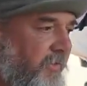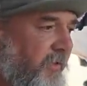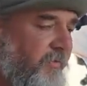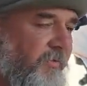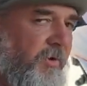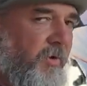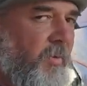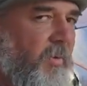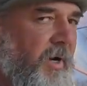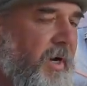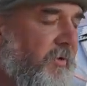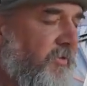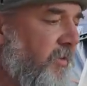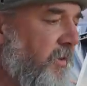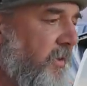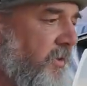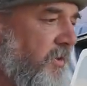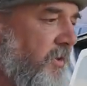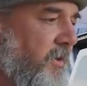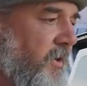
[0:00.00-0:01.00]
if you're
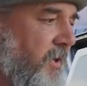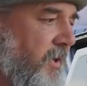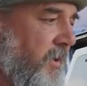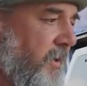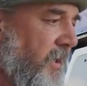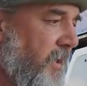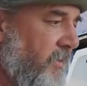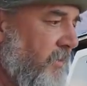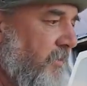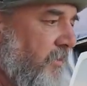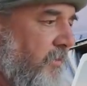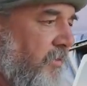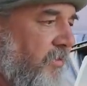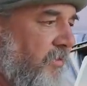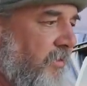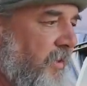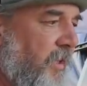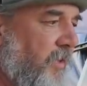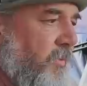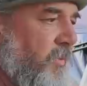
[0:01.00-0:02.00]
watching and you're curious,
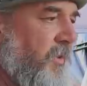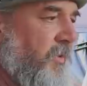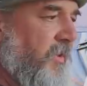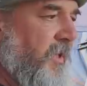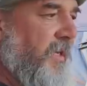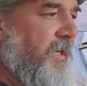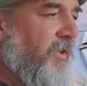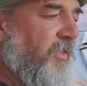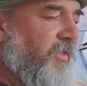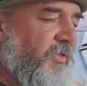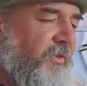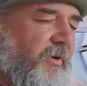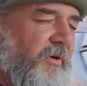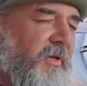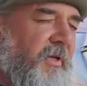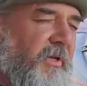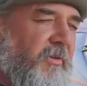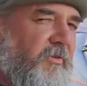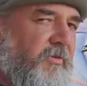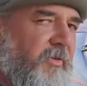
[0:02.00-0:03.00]
stick with like a
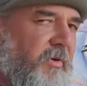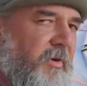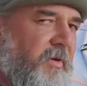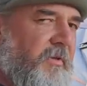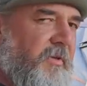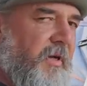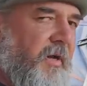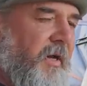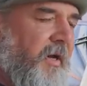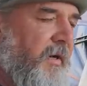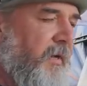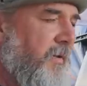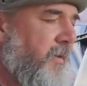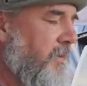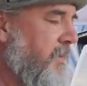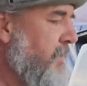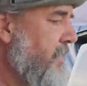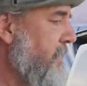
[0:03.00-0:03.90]
30 inch tall tire